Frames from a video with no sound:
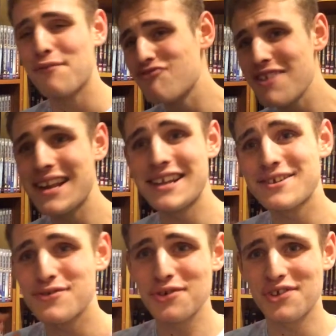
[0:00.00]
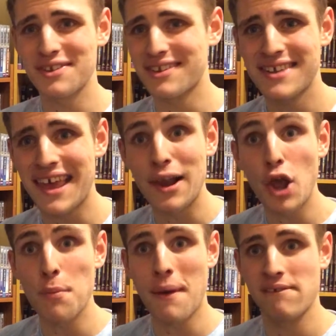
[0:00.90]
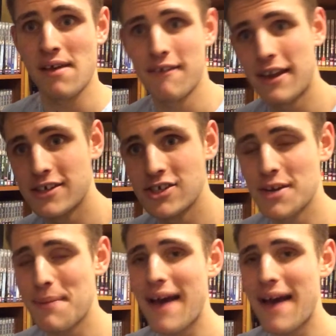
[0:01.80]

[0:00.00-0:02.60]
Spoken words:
really does say a lot about their relationship,